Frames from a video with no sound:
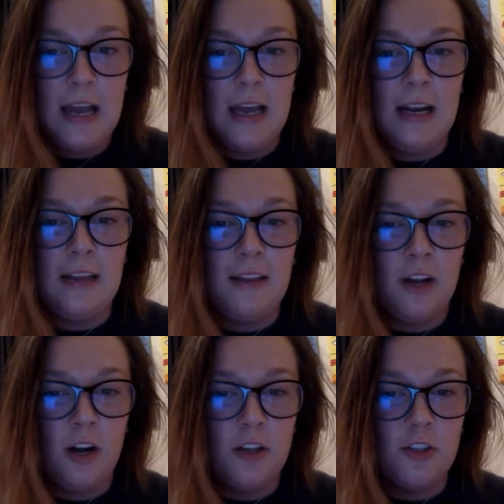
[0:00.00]
and I
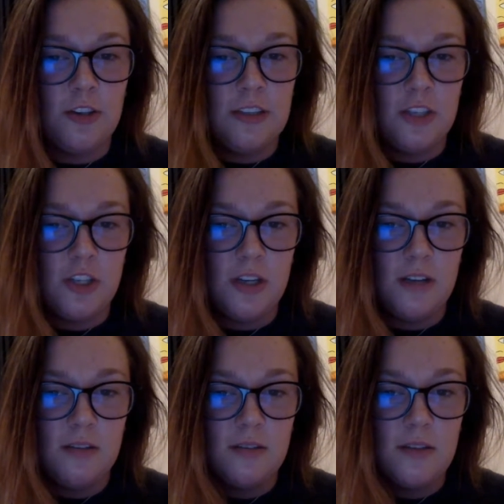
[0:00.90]
think our
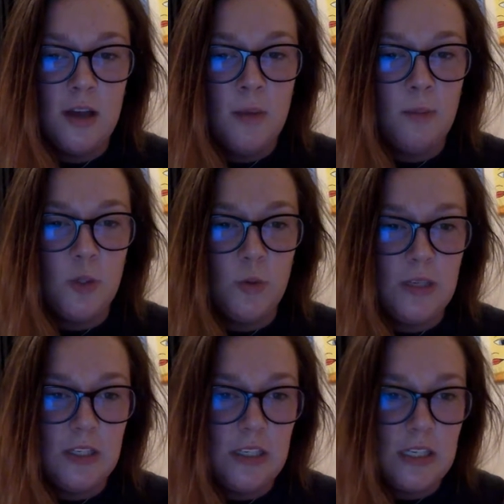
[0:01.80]
transitions
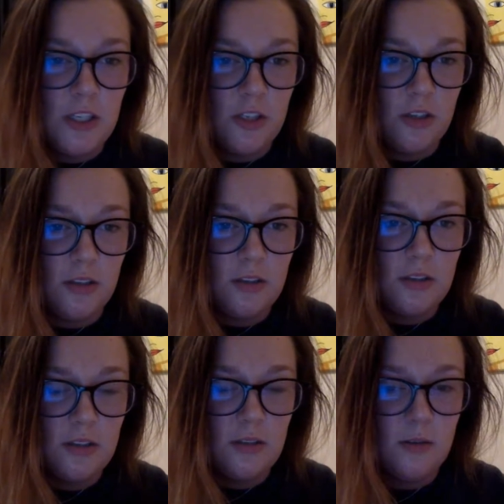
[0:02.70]
between
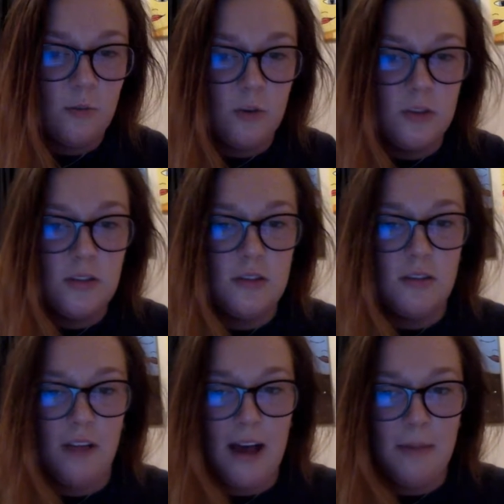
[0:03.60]
teachers were
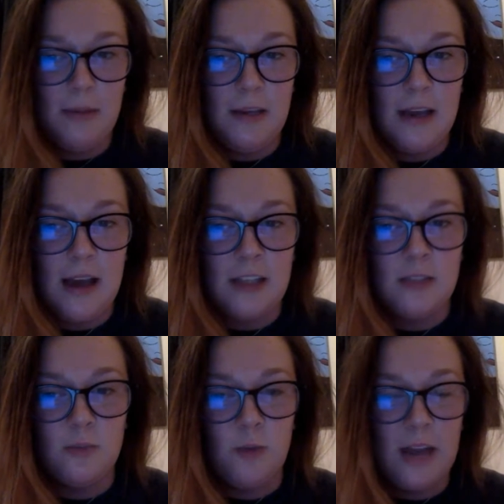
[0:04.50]
sloppy
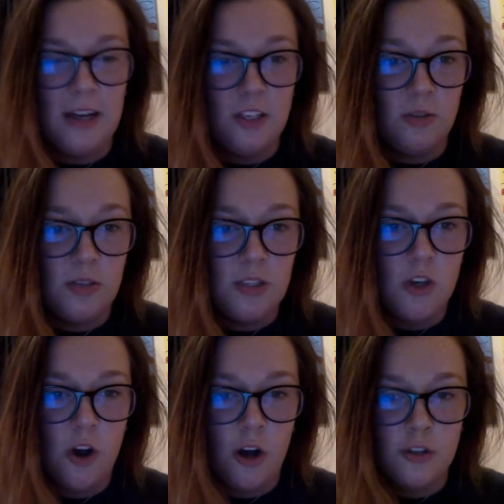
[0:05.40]
as we had to do this
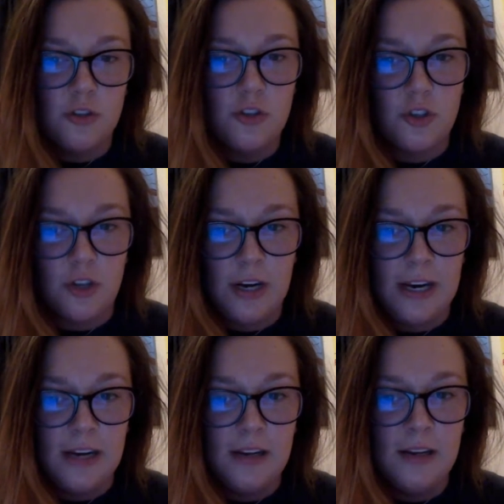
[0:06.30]
on
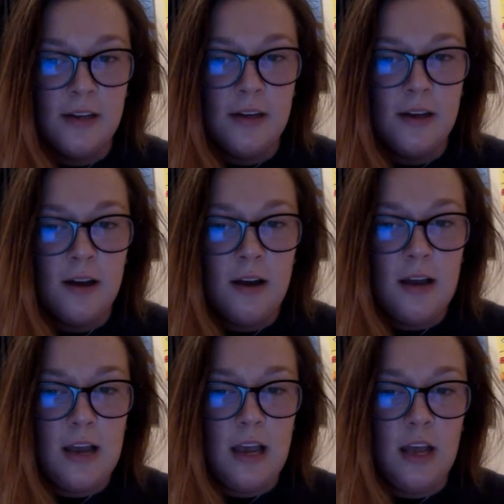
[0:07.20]
screen.
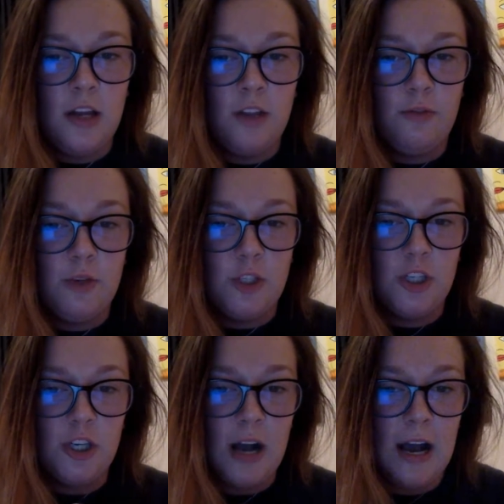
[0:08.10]
In the
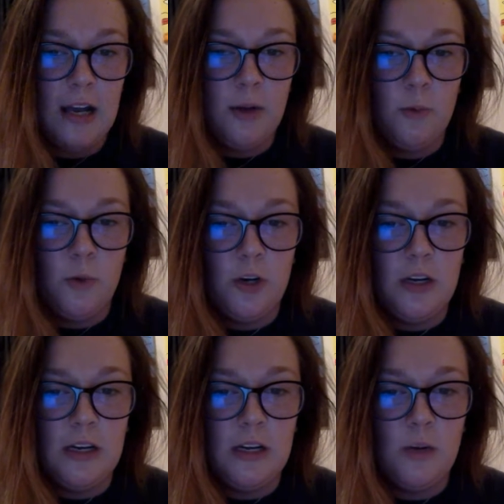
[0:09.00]
future, I
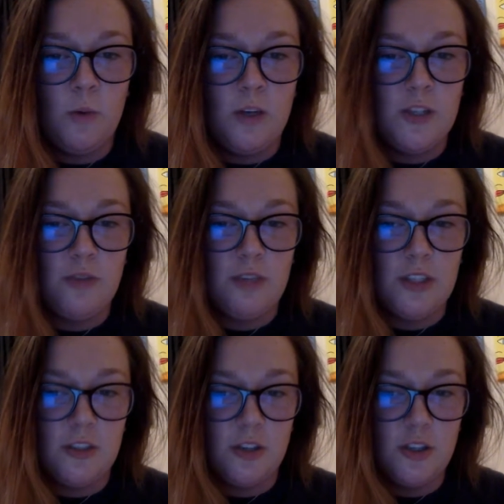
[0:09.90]
would want to
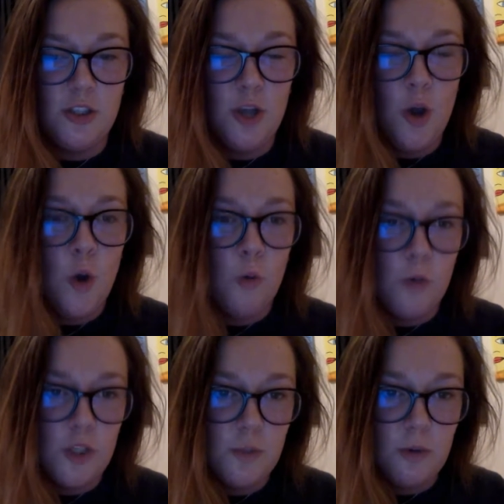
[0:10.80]
research
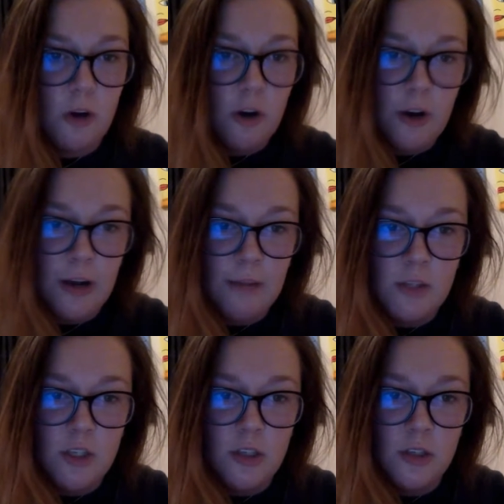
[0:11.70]
which program
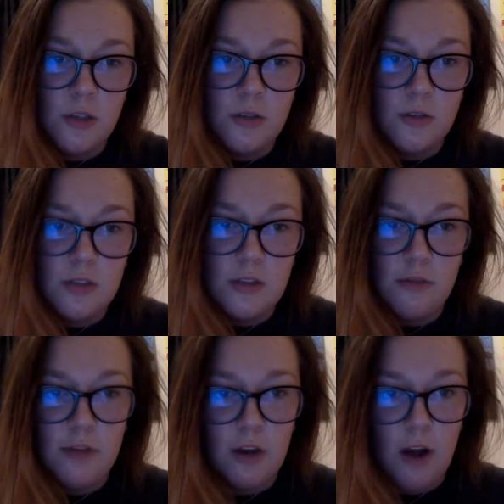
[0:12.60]
to use,
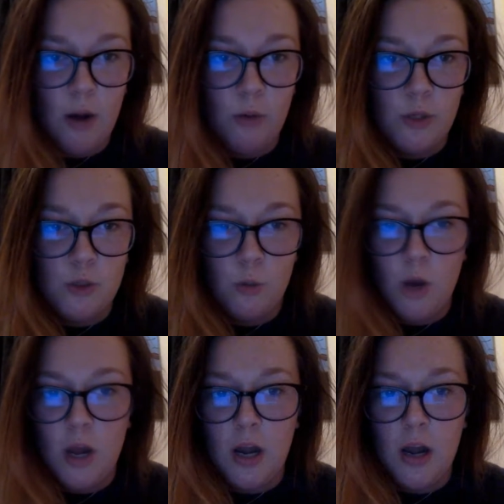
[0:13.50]
figure out which
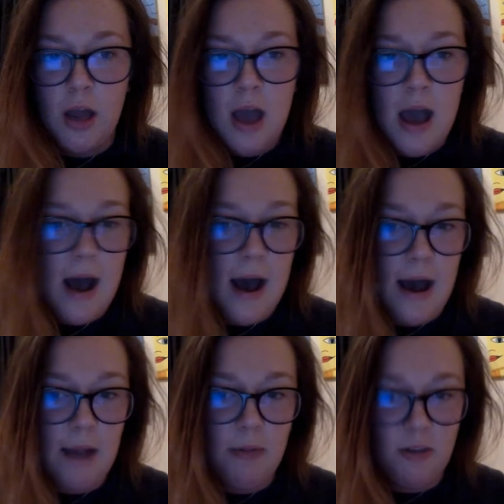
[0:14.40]
one
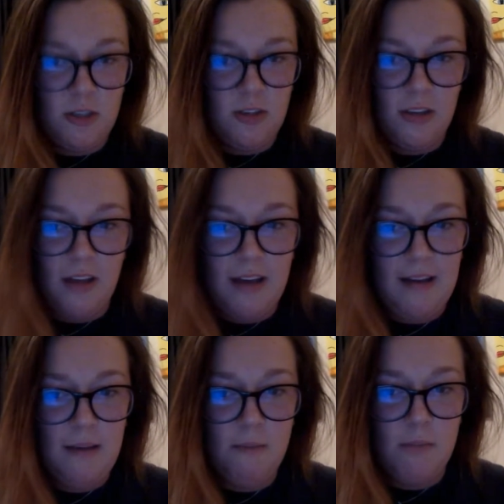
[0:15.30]
I personally
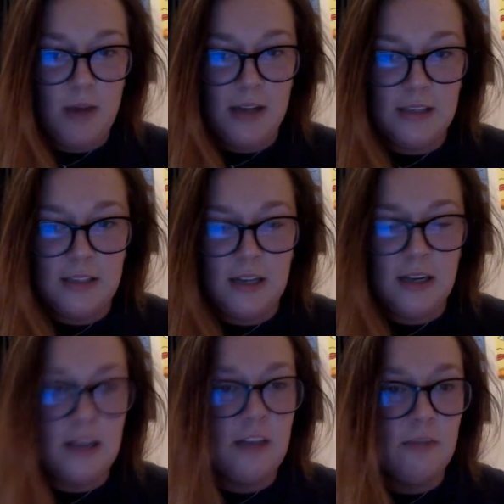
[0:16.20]
like best,
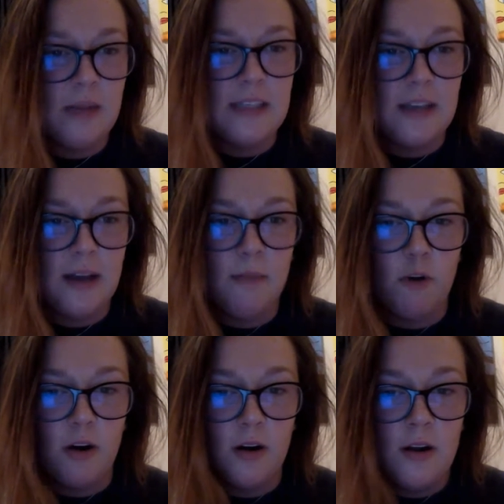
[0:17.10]
and give
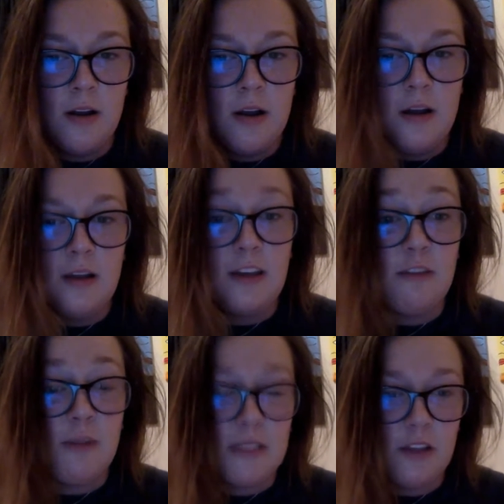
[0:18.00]

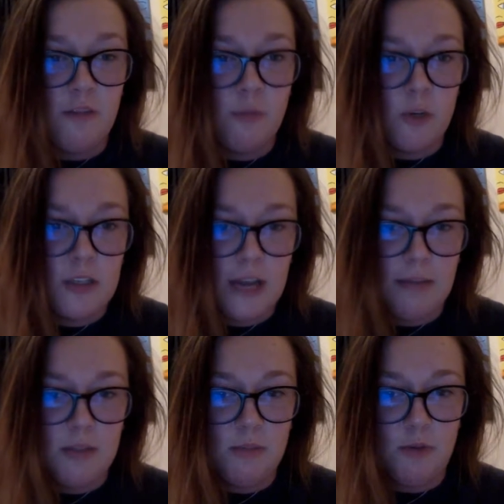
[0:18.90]
myself more
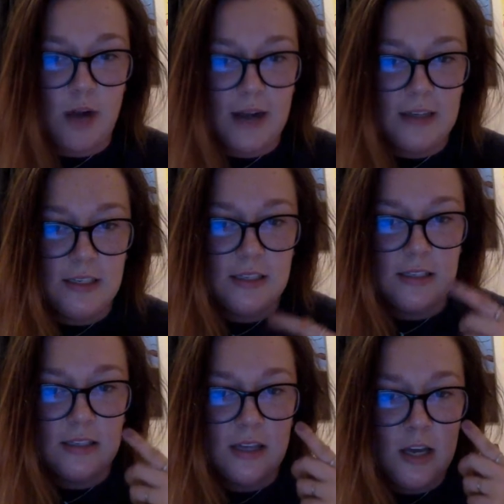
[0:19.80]
time to
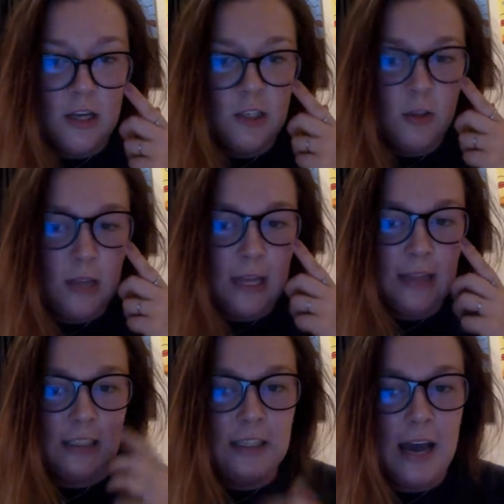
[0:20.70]
practice so
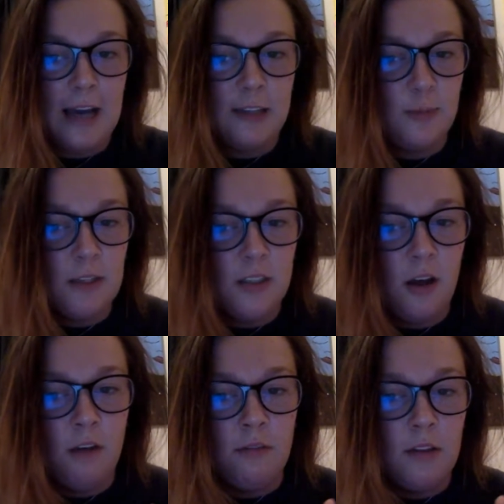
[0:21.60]
that this aspect
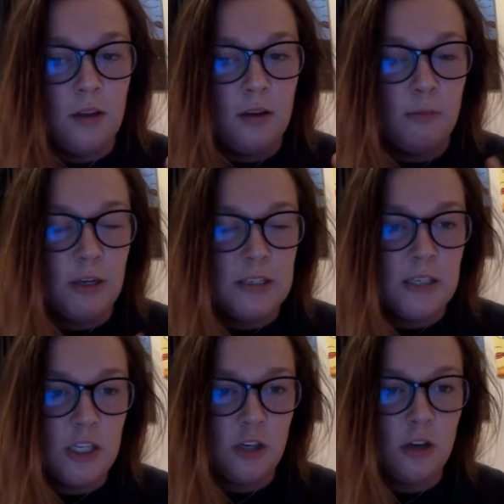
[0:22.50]
of the
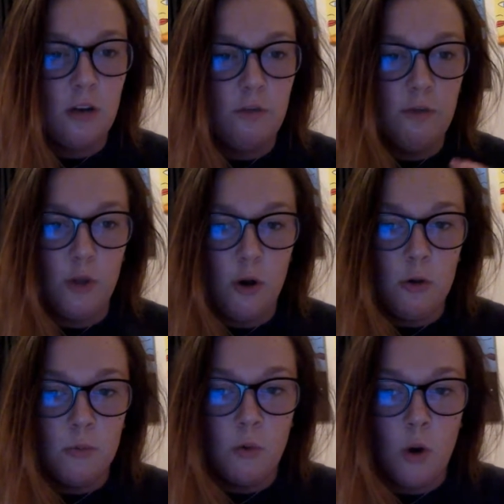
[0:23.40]
presentation could
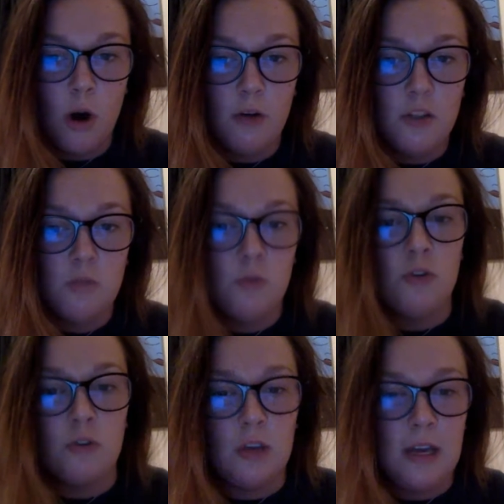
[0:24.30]
flow more
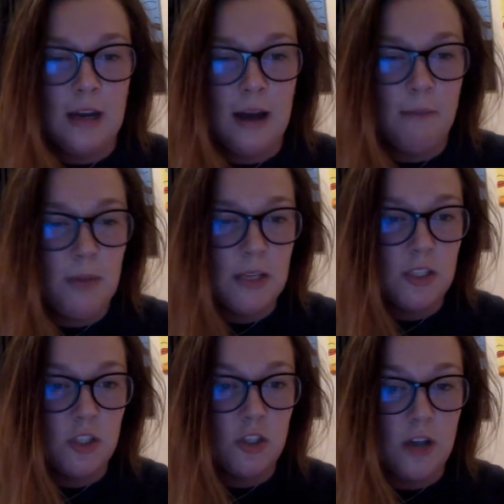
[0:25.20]
smoothly and not be as
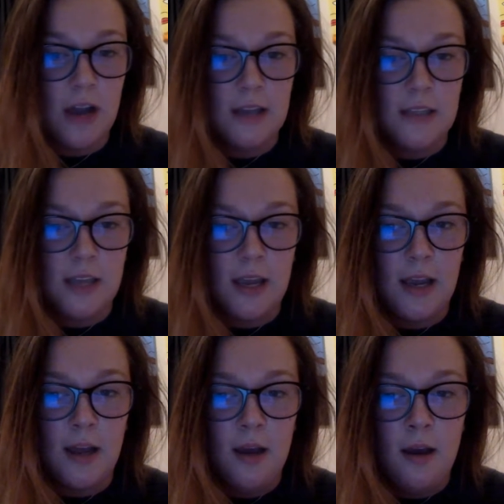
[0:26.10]
distracting.